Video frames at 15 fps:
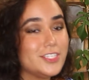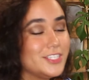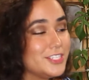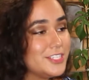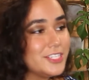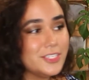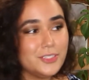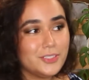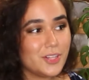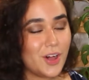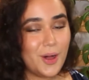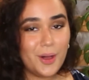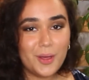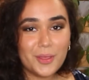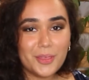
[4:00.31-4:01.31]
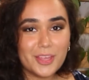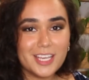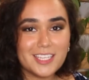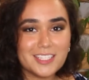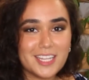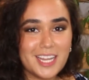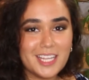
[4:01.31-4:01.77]
still all
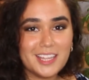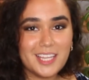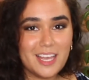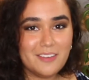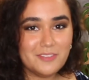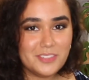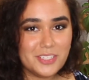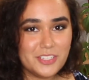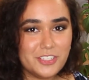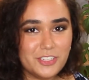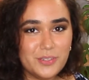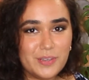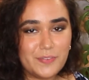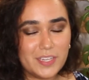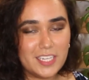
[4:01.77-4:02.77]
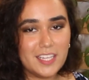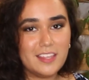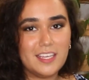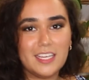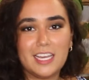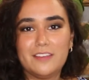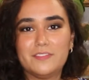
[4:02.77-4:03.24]
things that I love to do. If
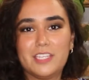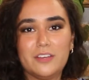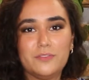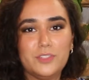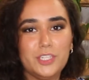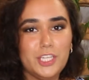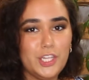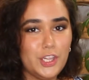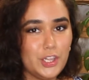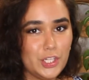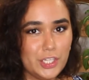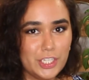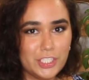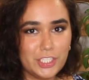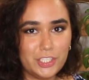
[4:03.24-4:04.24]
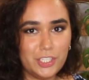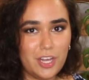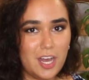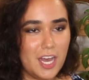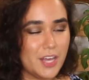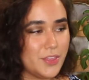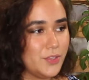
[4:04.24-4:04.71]
anything, I've definitely learned a
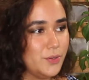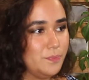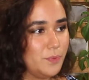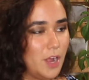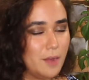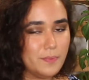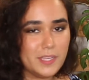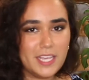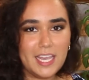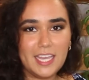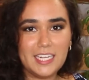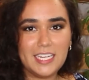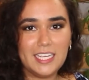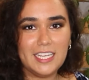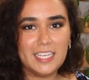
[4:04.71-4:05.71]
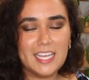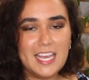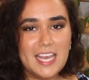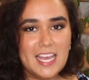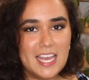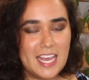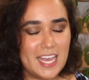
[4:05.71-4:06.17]
lot through propagating
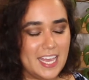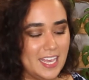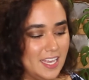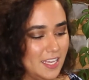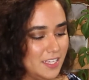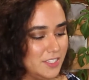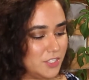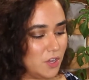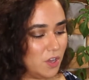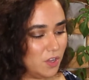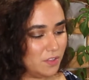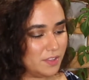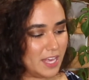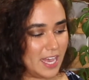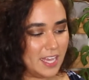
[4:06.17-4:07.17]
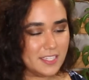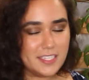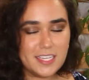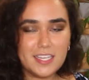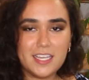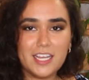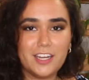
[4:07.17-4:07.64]
and all that,
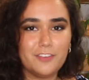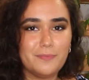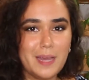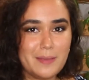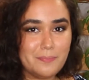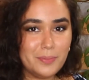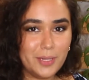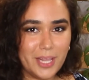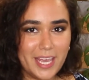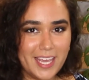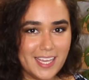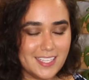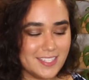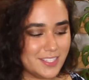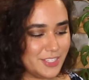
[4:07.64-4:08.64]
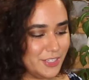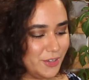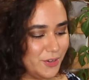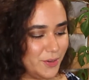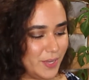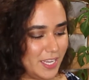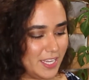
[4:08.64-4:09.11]
taking care of my plants.
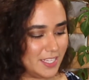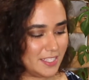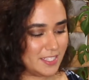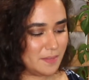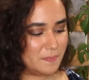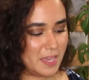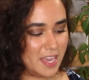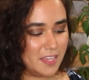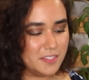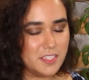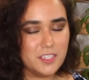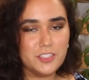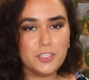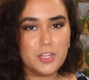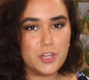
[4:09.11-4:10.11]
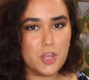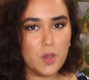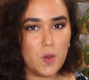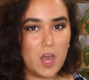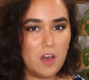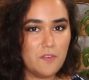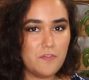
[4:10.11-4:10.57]
So it's amazing to
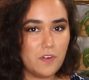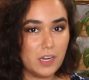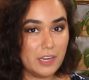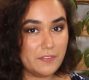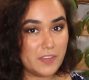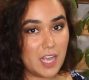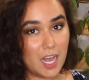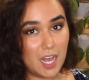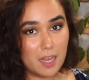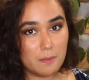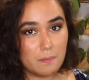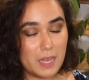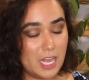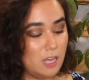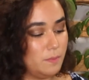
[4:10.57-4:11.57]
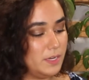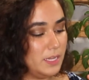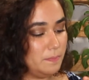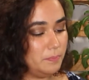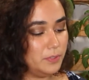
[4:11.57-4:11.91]
know how far I've come, how many